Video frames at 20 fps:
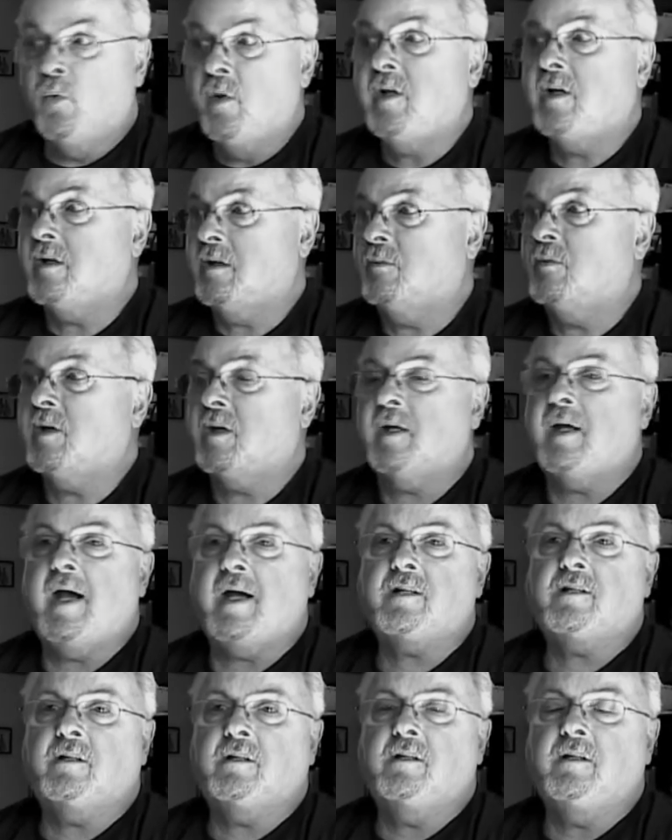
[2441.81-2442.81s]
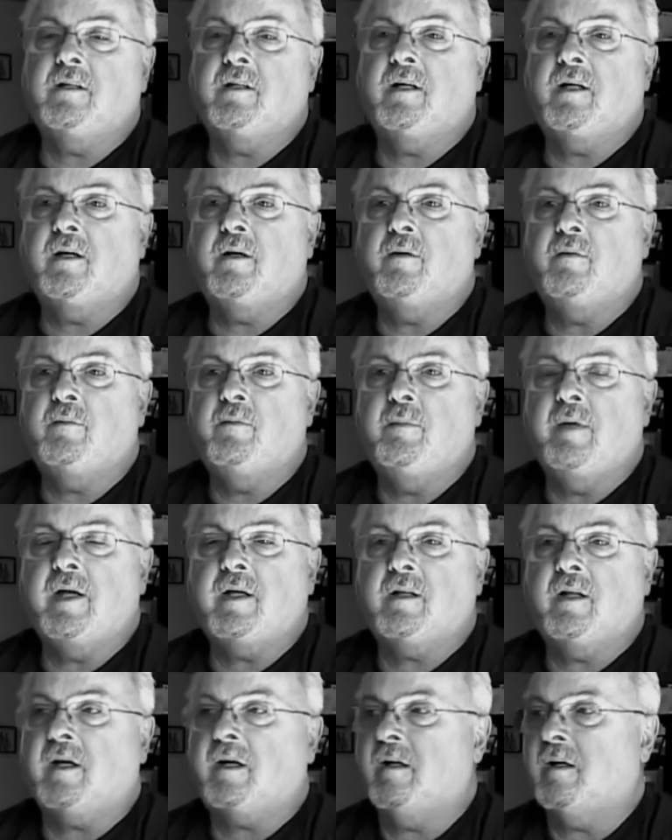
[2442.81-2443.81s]
we could we could actually uh,
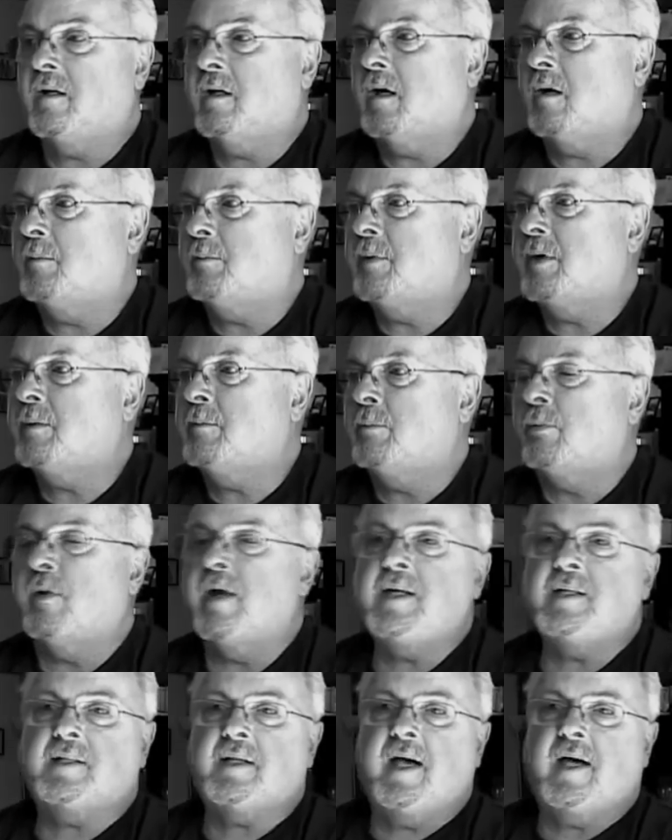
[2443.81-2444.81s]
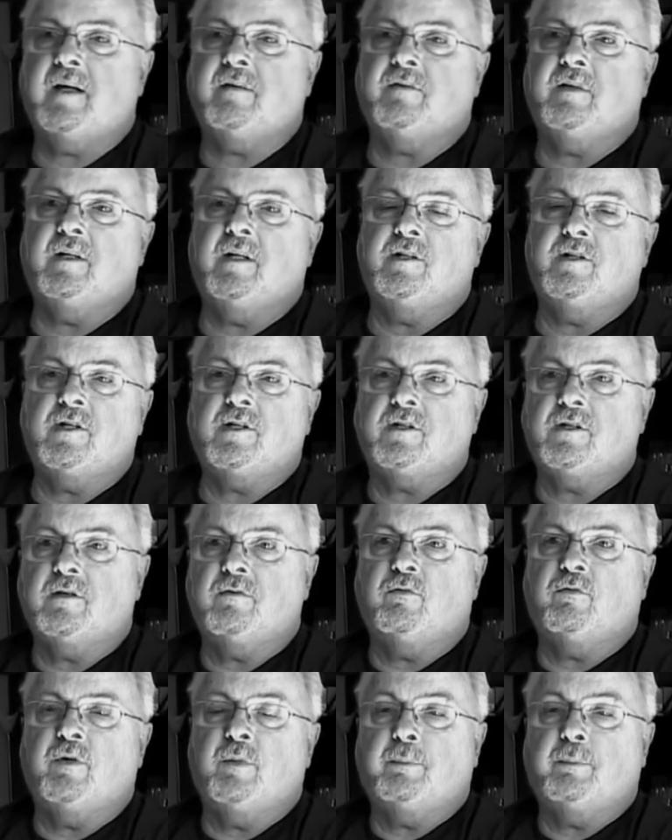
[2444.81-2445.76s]
make like a, a, big brace out of it and just mm.